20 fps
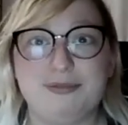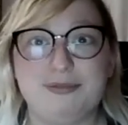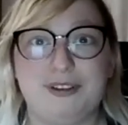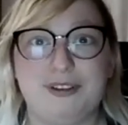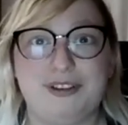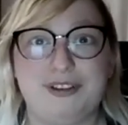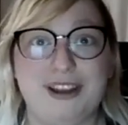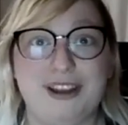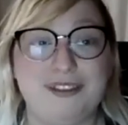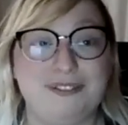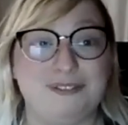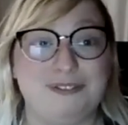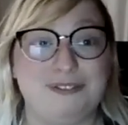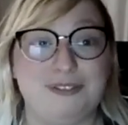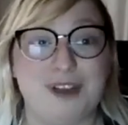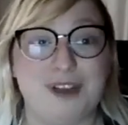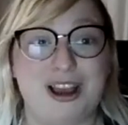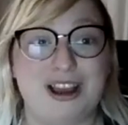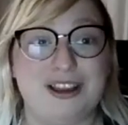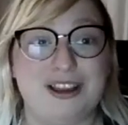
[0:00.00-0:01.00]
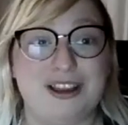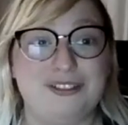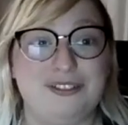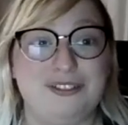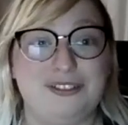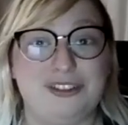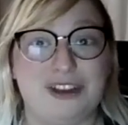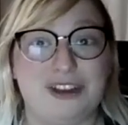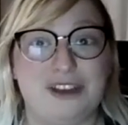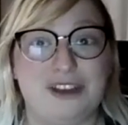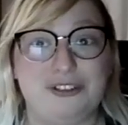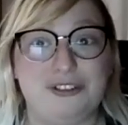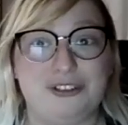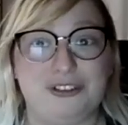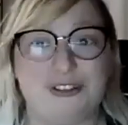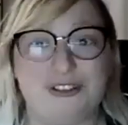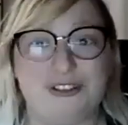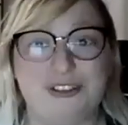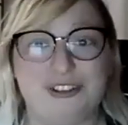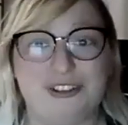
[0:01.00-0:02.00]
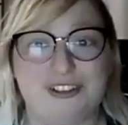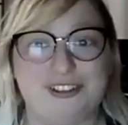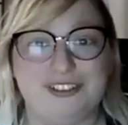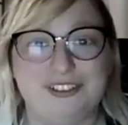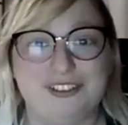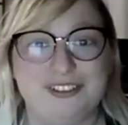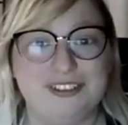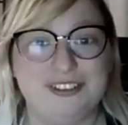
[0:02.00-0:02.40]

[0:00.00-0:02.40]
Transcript: Okay, Jeff, it's your turn.